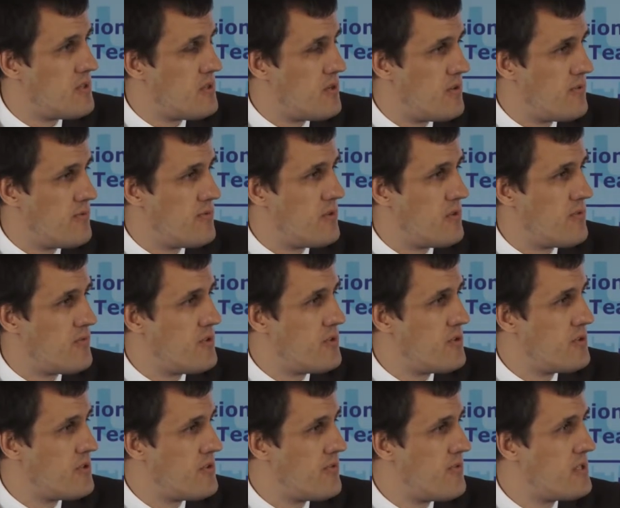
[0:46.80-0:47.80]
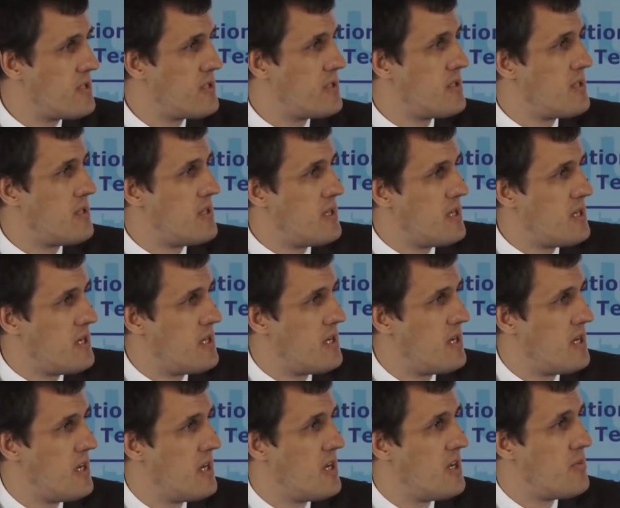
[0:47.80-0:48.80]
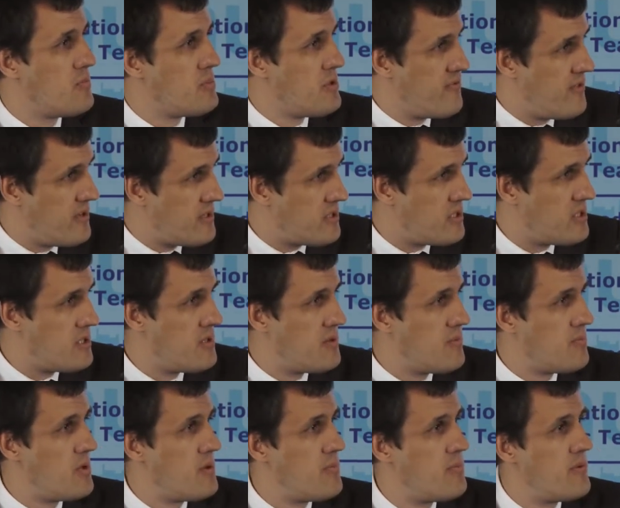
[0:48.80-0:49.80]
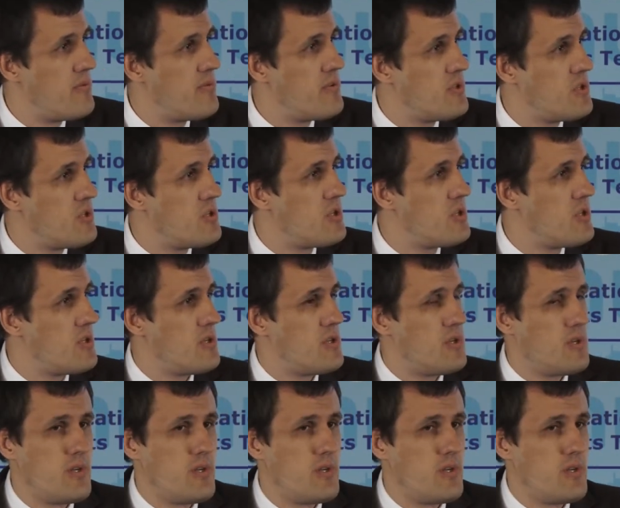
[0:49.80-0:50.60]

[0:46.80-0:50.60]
of the university, Professor Popović,